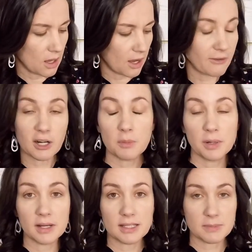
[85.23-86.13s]
I've already
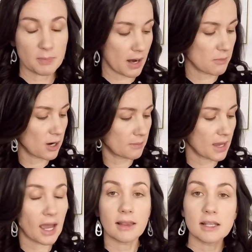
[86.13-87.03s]
put primer on
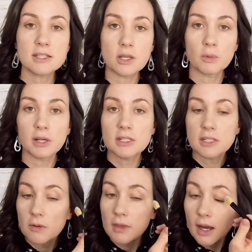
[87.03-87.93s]
my eyelids, so we're good to
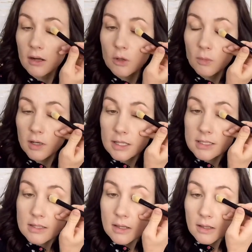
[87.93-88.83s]
go there. No
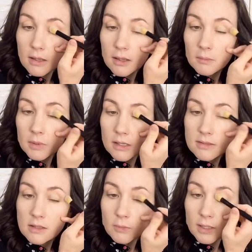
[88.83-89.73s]
worries,
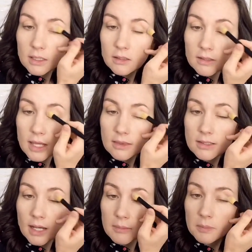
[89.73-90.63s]
because if we're going to take the
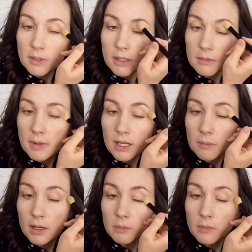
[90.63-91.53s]
time to put makeup
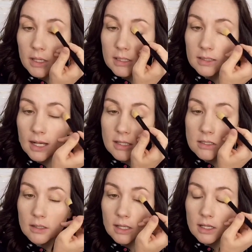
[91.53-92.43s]
on, we want it to
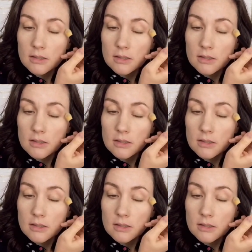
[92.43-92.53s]
last all day.